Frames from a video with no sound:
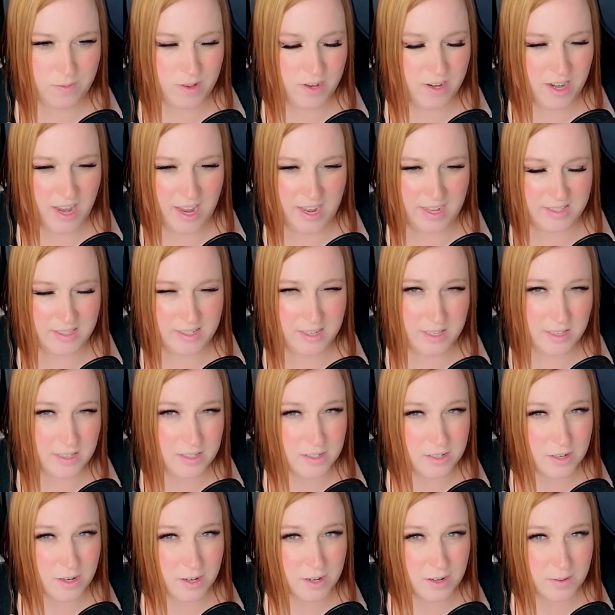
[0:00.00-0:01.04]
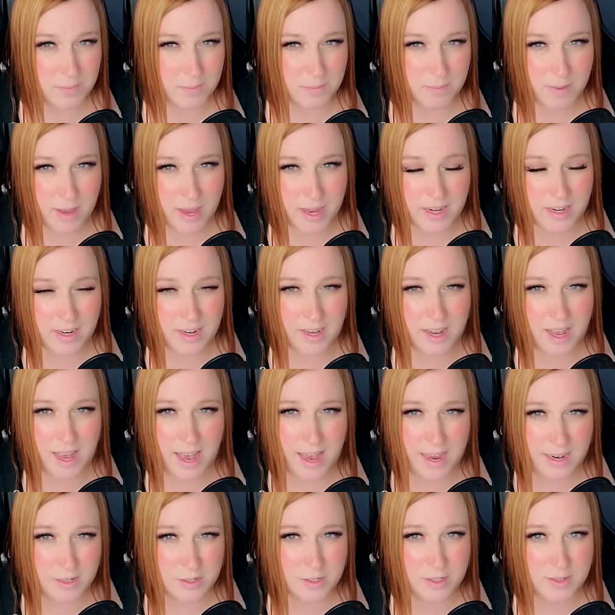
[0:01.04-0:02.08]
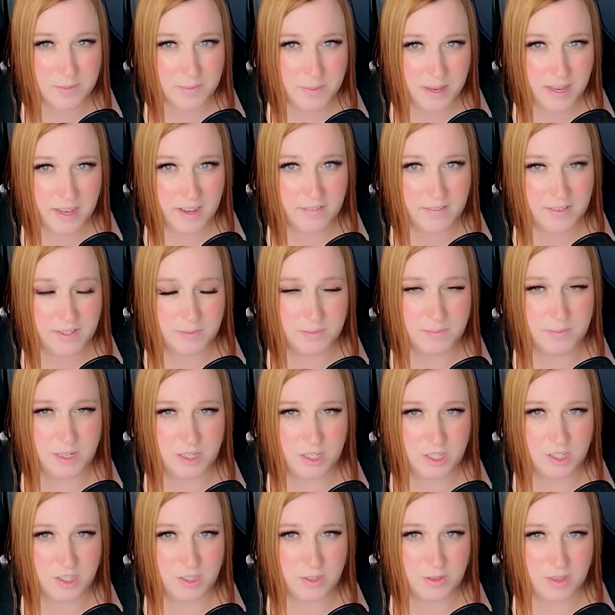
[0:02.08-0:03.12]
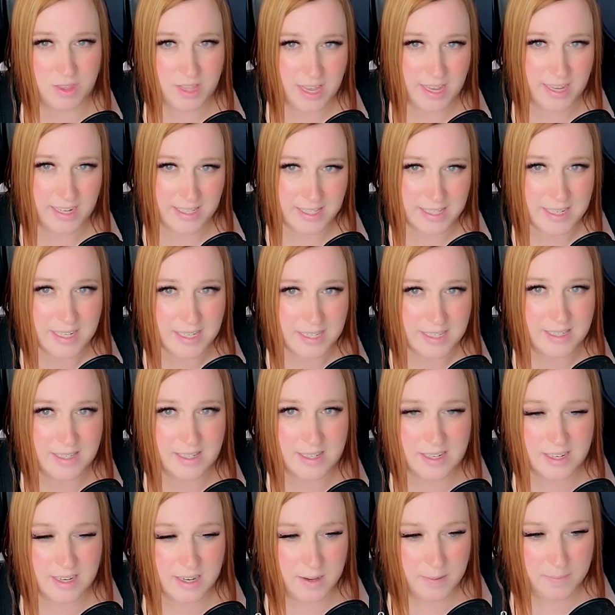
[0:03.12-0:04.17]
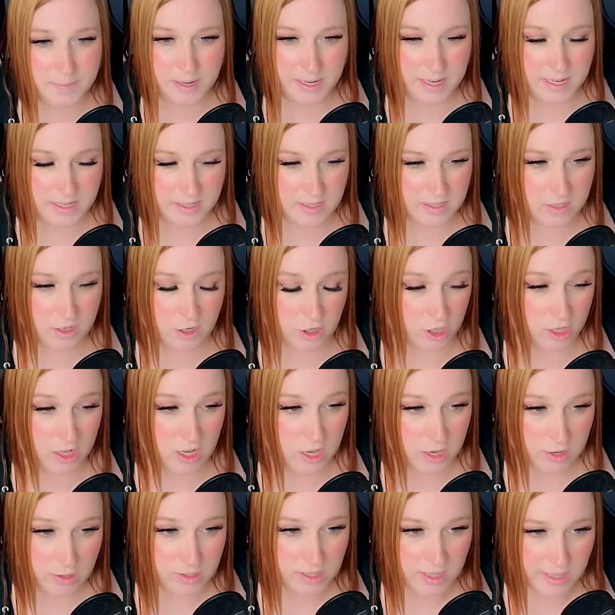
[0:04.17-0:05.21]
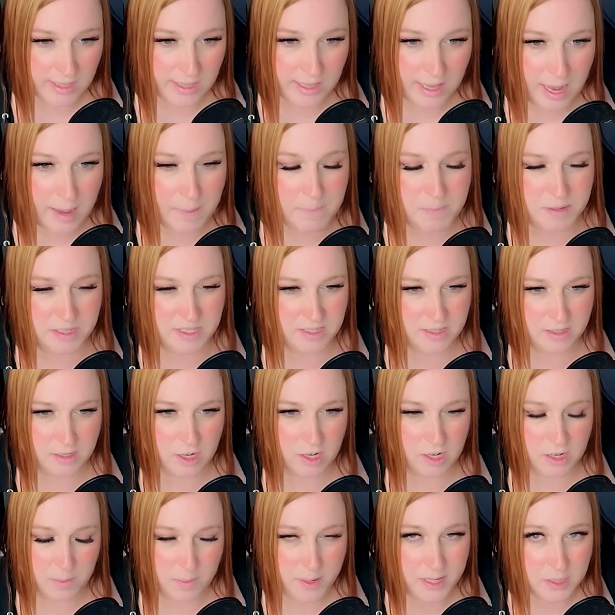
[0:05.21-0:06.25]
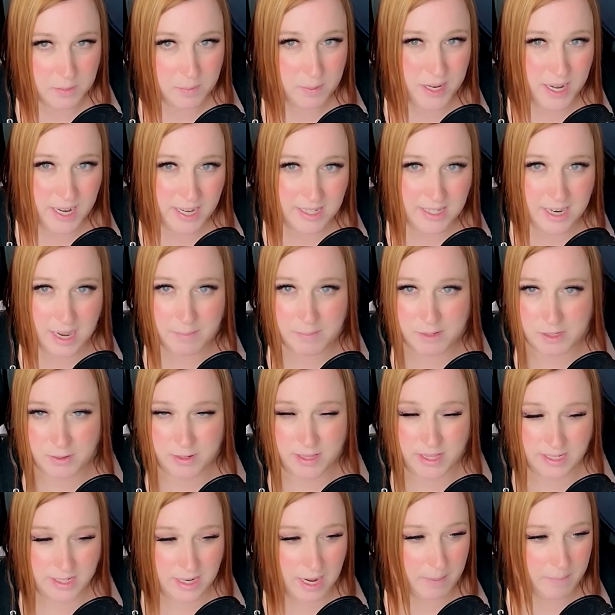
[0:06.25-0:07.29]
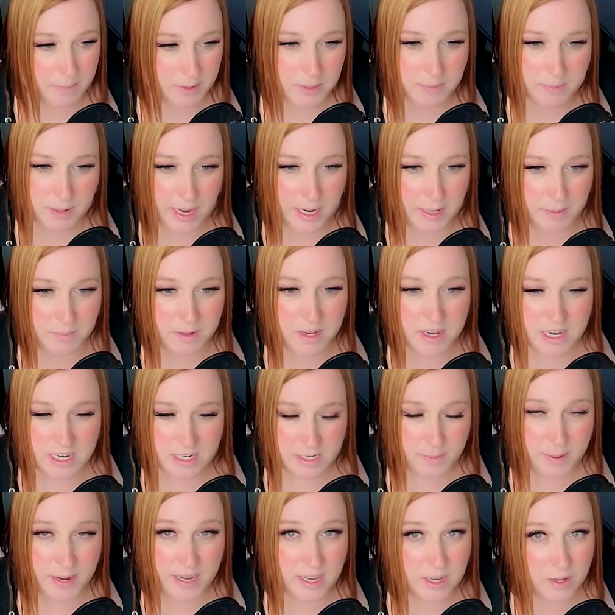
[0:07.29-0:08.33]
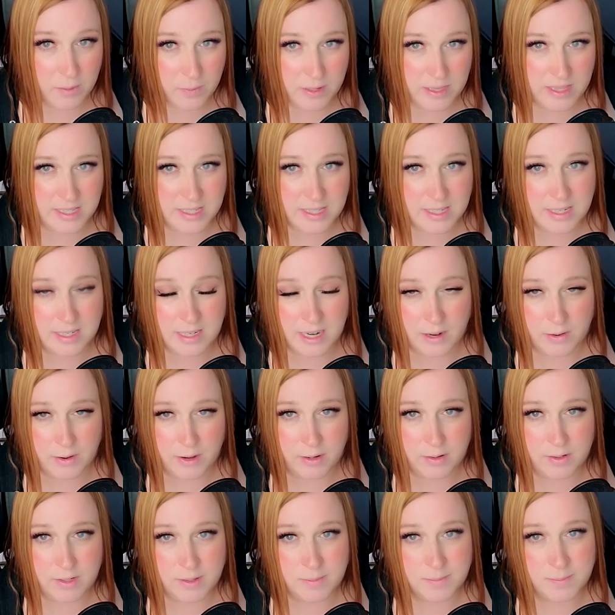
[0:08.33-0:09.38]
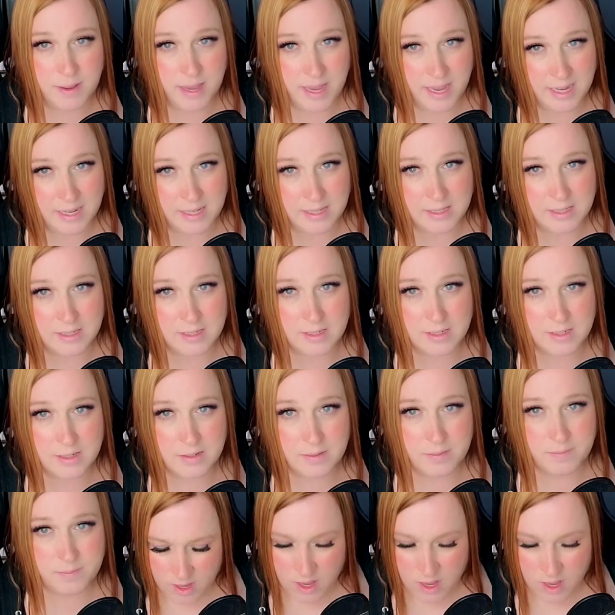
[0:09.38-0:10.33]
enhancing this card may not actually pay off as much as you think it does, because you're going to use it a lot, but you're going to be splitting time between the top and the bottom depending on what the scenario demands.